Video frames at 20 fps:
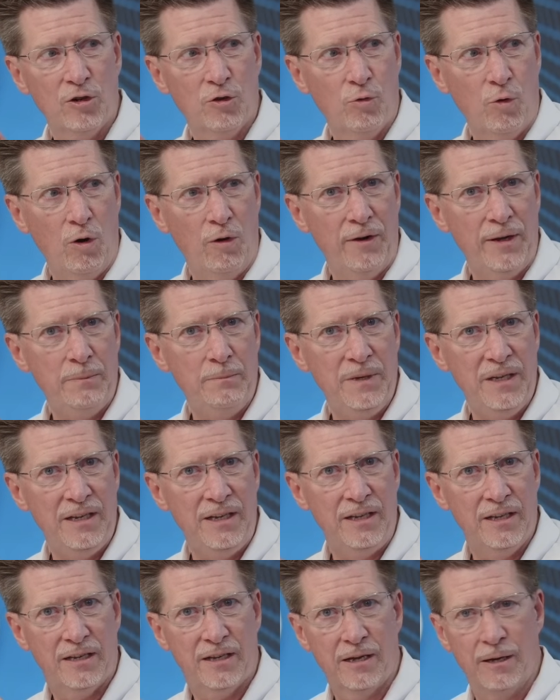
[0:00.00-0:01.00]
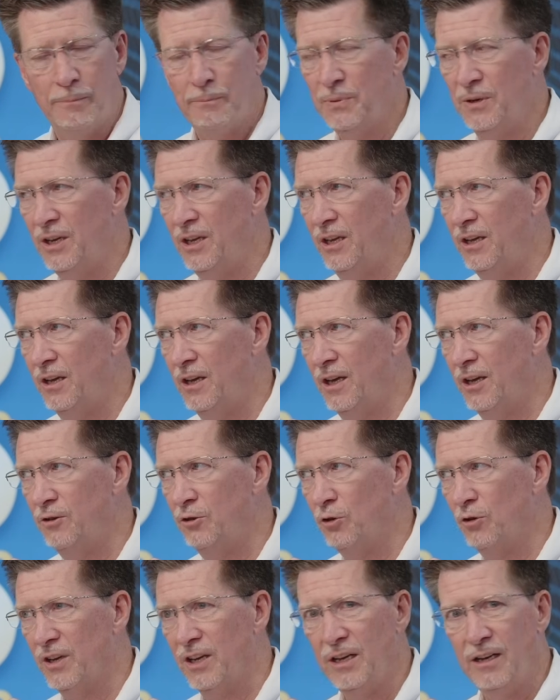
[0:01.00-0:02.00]
a growing media company and
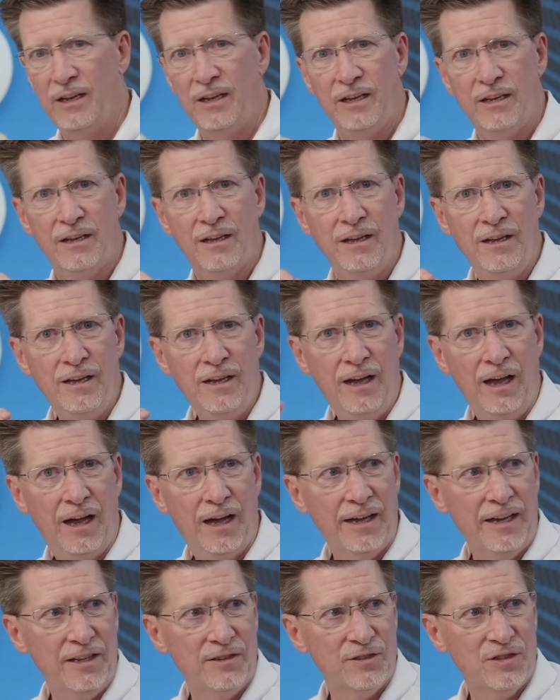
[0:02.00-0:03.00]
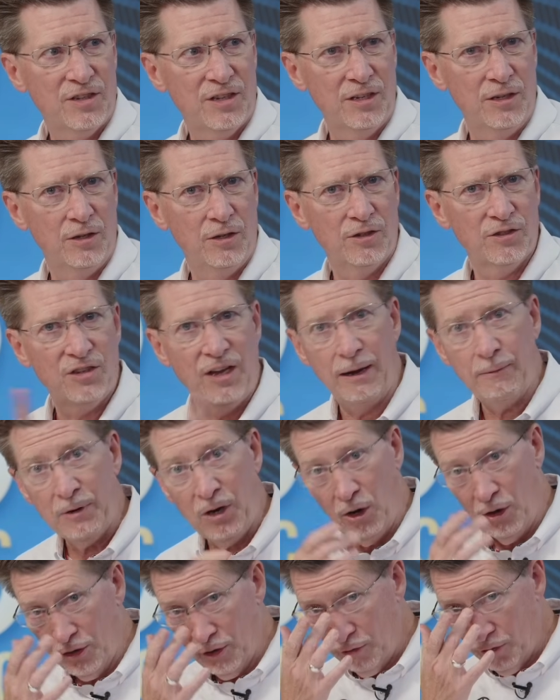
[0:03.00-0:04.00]
you're getting high end skills. I would
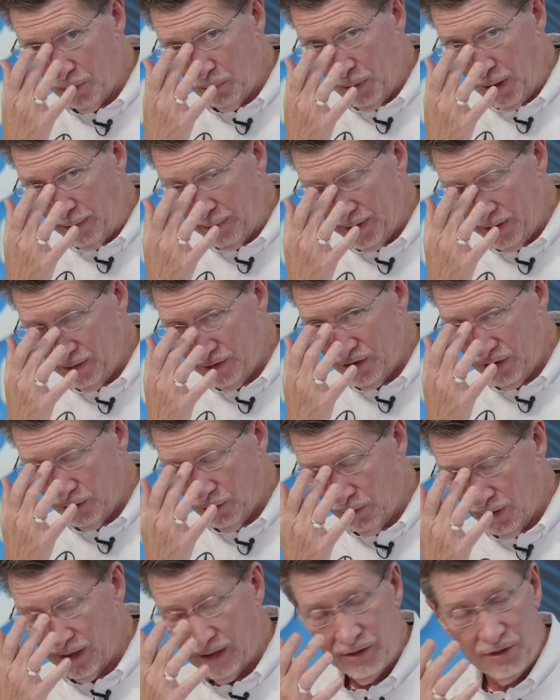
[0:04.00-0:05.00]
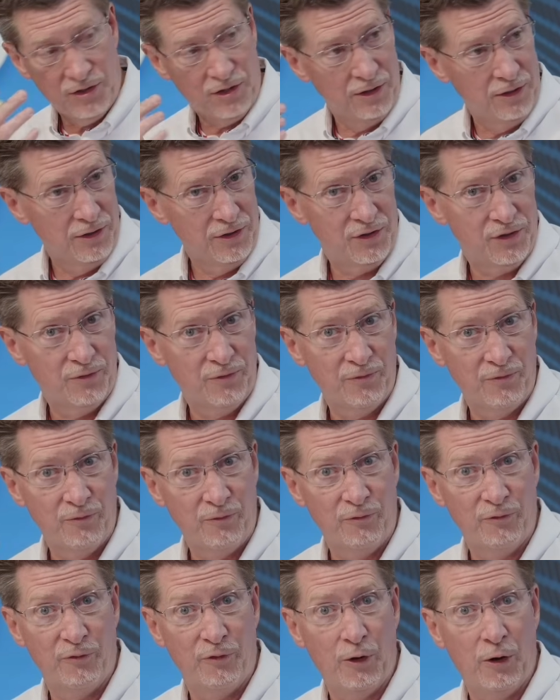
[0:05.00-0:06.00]
argue you're probably using your English skills
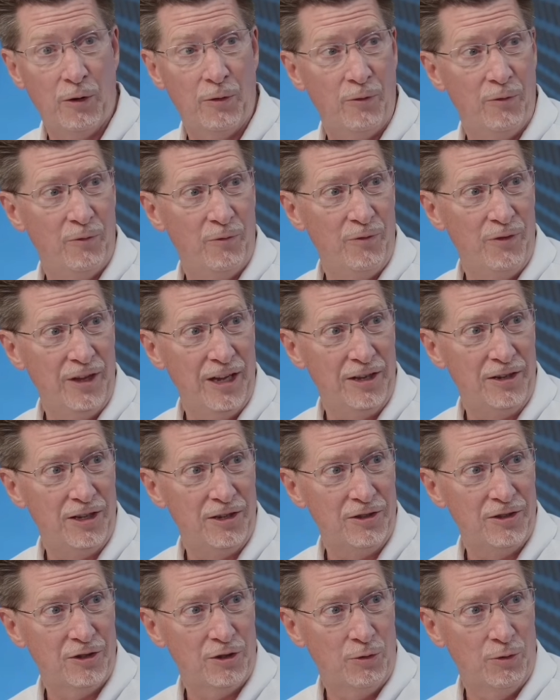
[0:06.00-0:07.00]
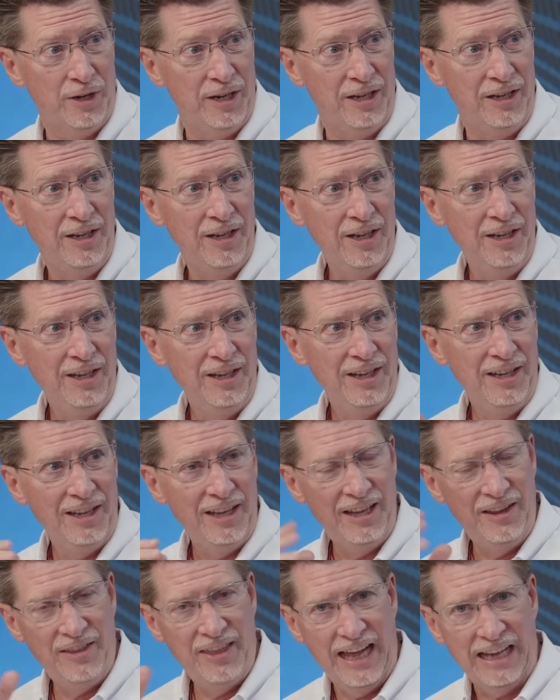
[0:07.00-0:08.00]
for, and a degree
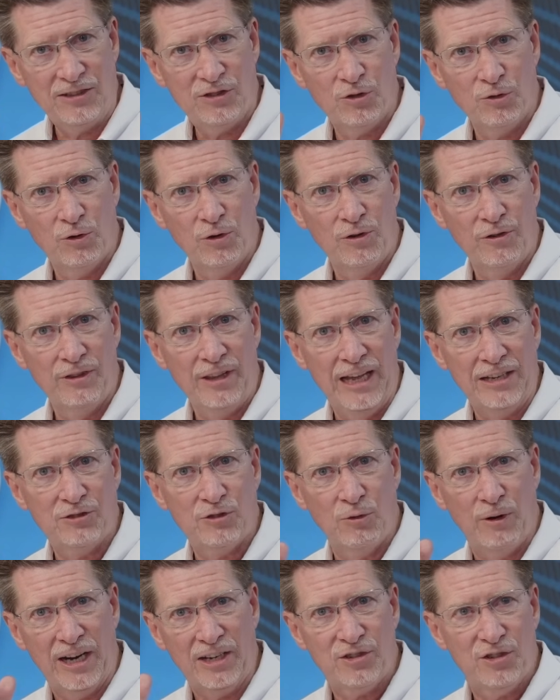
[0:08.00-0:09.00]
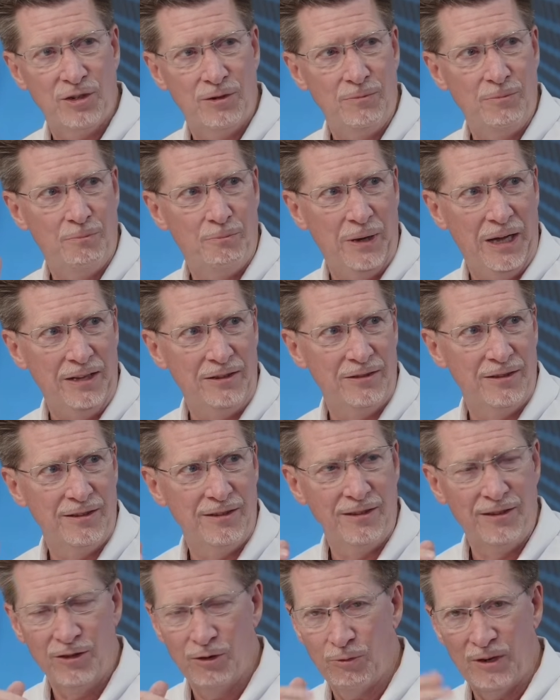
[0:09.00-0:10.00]
in that, that direction, but
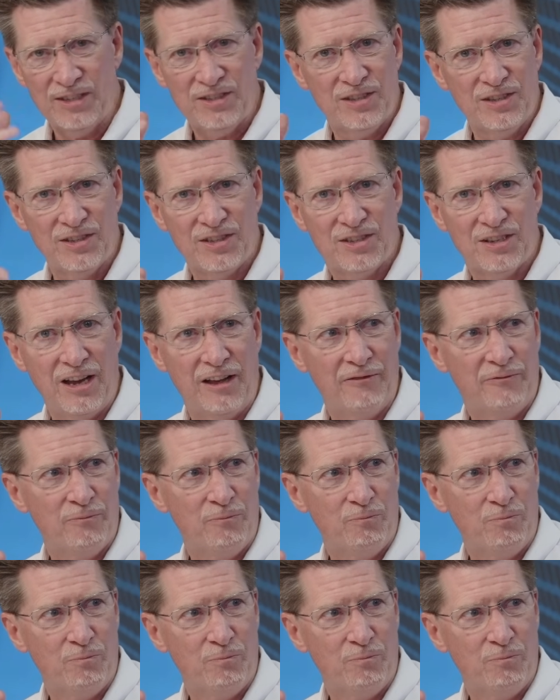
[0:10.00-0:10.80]
the rest of the stuff,